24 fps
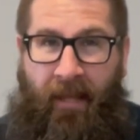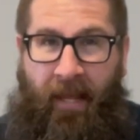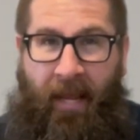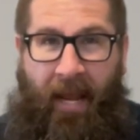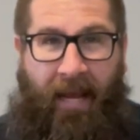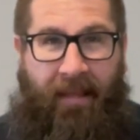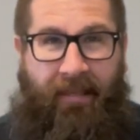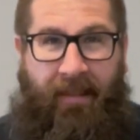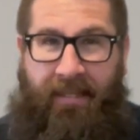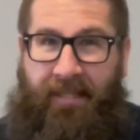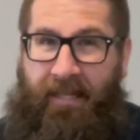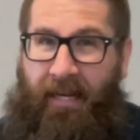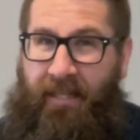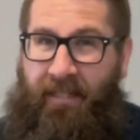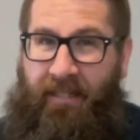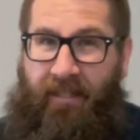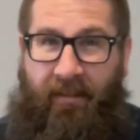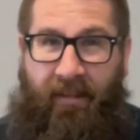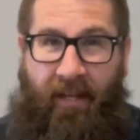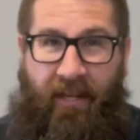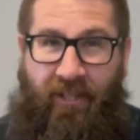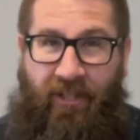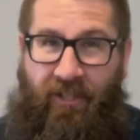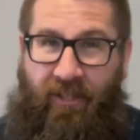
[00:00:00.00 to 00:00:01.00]
And this
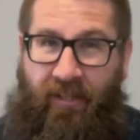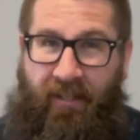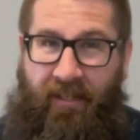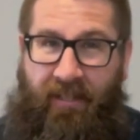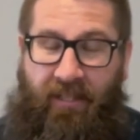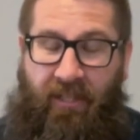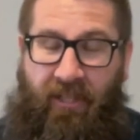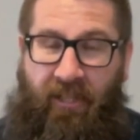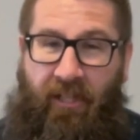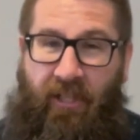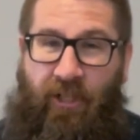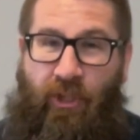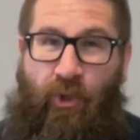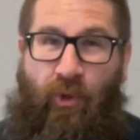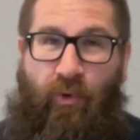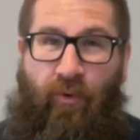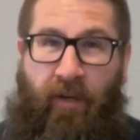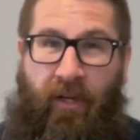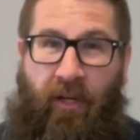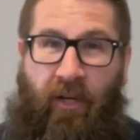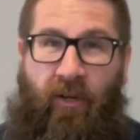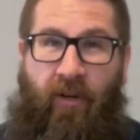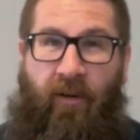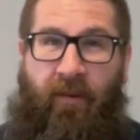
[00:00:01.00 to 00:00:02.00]
isolation is going to
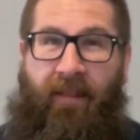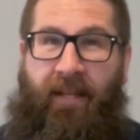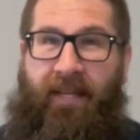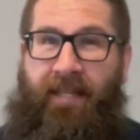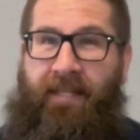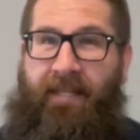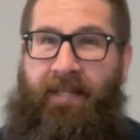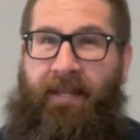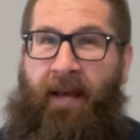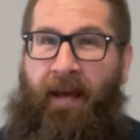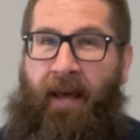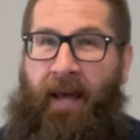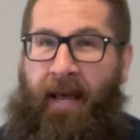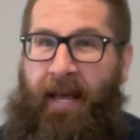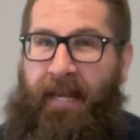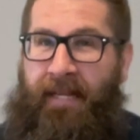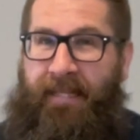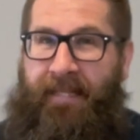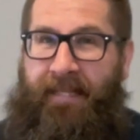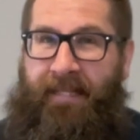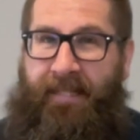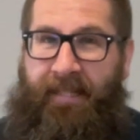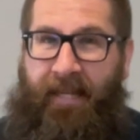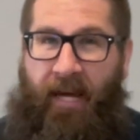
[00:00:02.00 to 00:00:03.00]
trigger this
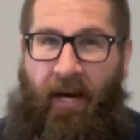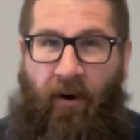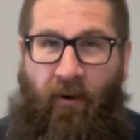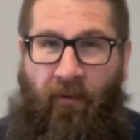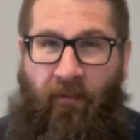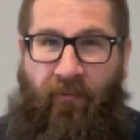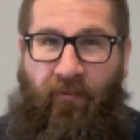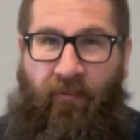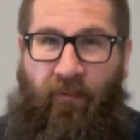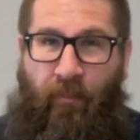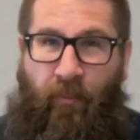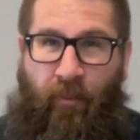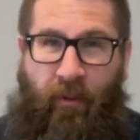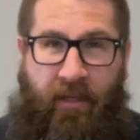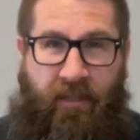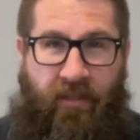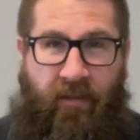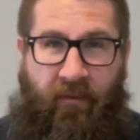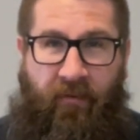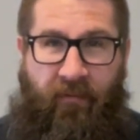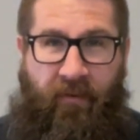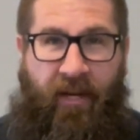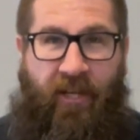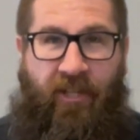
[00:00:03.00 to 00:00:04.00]

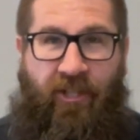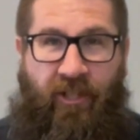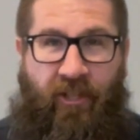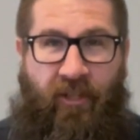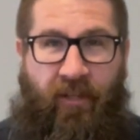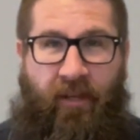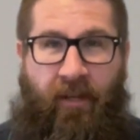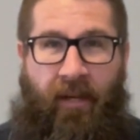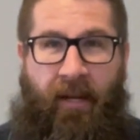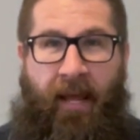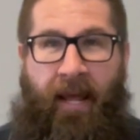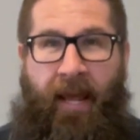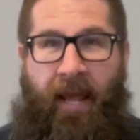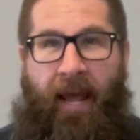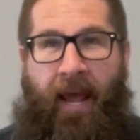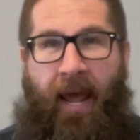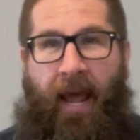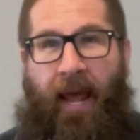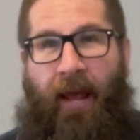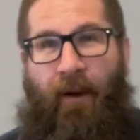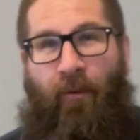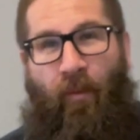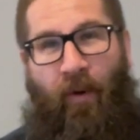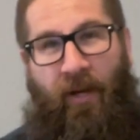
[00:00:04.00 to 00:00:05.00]
self-preservation,
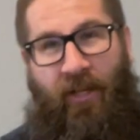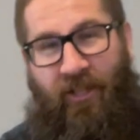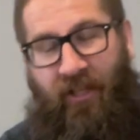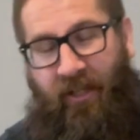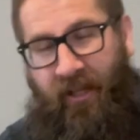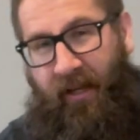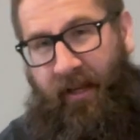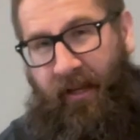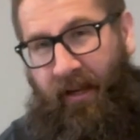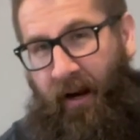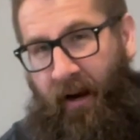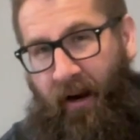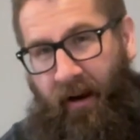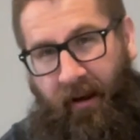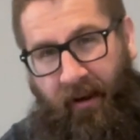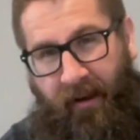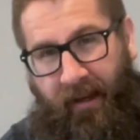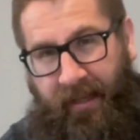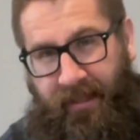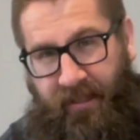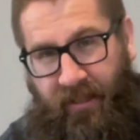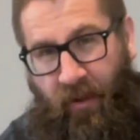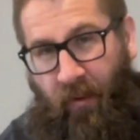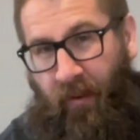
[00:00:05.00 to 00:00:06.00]
which
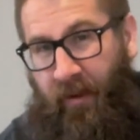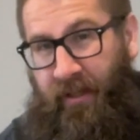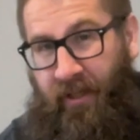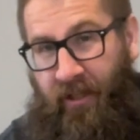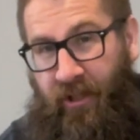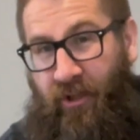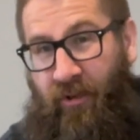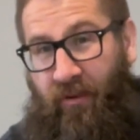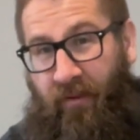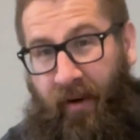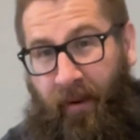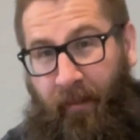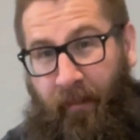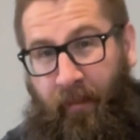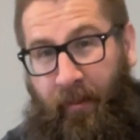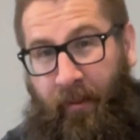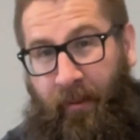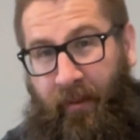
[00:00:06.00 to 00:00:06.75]
is going to trump